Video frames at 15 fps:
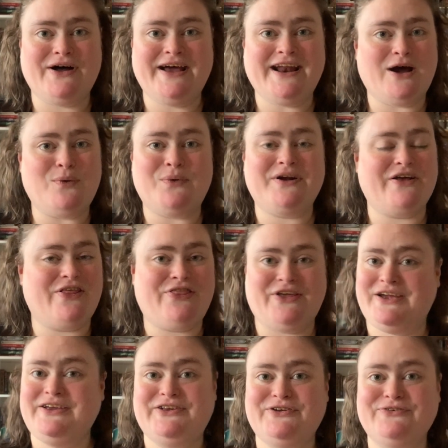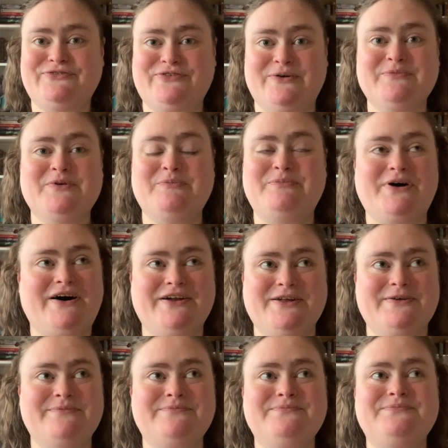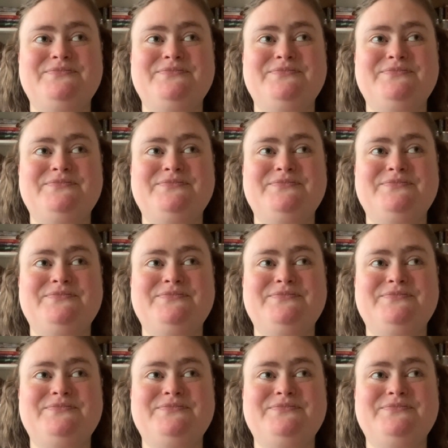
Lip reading: And I want to thank you from the bottom,